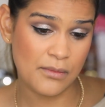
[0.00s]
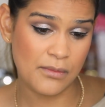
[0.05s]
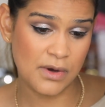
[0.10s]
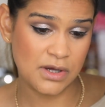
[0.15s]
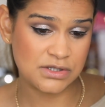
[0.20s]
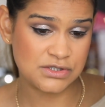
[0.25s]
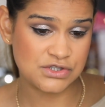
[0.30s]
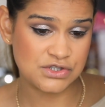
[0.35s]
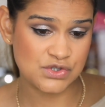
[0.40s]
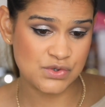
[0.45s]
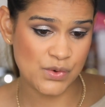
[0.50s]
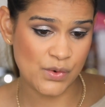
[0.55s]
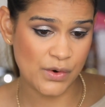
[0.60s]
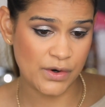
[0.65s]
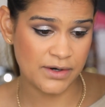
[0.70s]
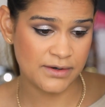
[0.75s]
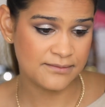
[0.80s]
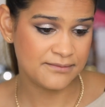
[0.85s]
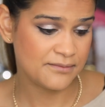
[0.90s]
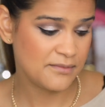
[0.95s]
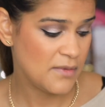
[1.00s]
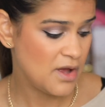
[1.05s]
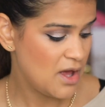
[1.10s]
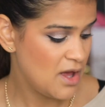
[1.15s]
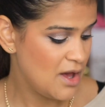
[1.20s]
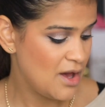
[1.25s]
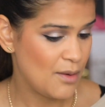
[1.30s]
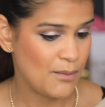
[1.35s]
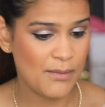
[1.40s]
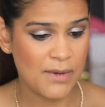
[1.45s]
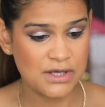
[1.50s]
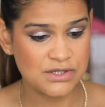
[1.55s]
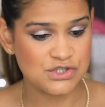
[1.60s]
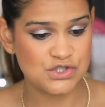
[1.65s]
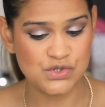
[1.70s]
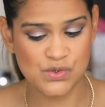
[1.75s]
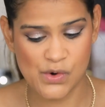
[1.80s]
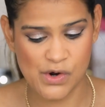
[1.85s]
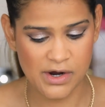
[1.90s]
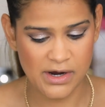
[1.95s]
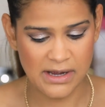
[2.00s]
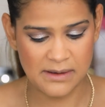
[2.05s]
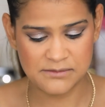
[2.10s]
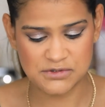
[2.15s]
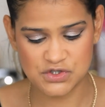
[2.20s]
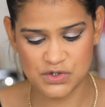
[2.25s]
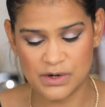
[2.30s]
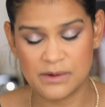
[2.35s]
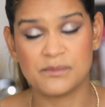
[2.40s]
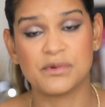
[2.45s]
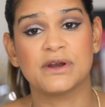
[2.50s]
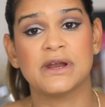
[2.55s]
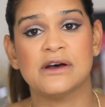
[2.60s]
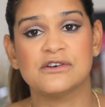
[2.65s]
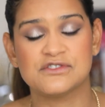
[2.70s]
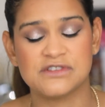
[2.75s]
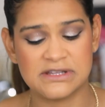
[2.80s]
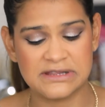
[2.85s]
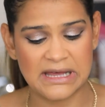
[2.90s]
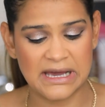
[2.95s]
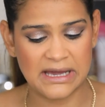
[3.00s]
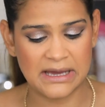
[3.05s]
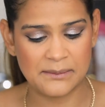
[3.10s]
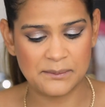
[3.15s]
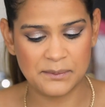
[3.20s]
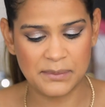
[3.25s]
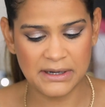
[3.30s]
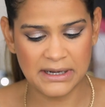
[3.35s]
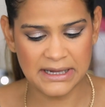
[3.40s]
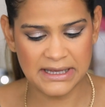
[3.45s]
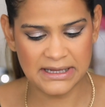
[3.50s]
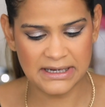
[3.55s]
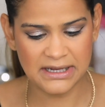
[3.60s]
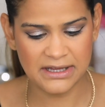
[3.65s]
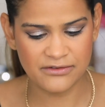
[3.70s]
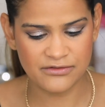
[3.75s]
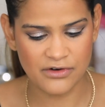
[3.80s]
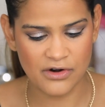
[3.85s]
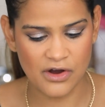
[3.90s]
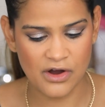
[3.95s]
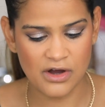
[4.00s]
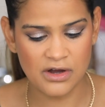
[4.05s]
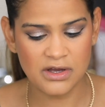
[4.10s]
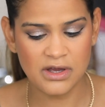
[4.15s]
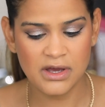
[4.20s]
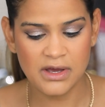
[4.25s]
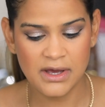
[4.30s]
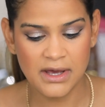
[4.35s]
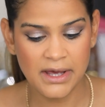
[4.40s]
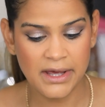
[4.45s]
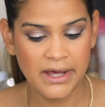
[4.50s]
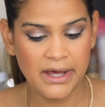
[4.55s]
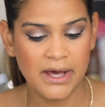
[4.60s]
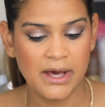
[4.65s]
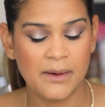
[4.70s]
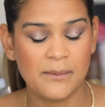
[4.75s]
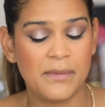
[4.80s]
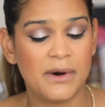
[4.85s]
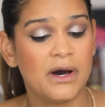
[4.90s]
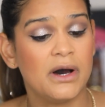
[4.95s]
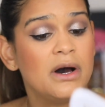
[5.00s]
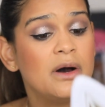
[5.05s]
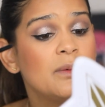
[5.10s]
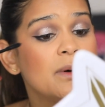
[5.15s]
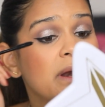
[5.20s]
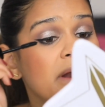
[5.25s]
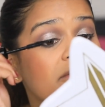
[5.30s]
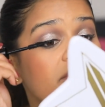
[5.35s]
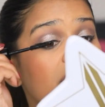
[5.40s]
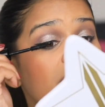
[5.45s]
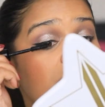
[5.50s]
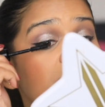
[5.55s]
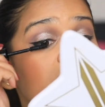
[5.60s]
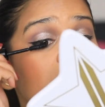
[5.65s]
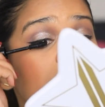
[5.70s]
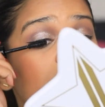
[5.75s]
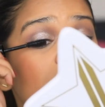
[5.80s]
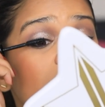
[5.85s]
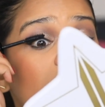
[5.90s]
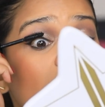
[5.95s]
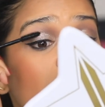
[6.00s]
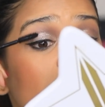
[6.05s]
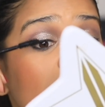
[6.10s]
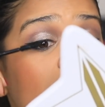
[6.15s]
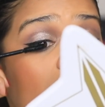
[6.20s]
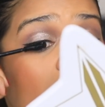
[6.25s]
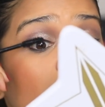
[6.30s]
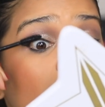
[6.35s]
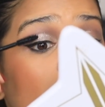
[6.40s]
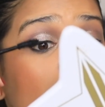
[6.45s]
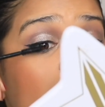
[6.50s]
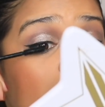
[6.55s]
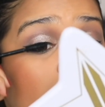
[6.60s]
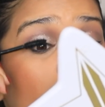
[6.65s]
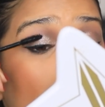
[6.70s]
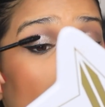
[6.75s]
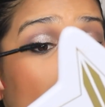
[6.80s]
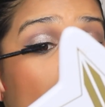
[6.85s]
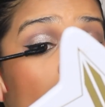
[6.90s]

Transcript: I'm sure I'm pronouncing that completely wrong, but whatever. I'm gonna put that on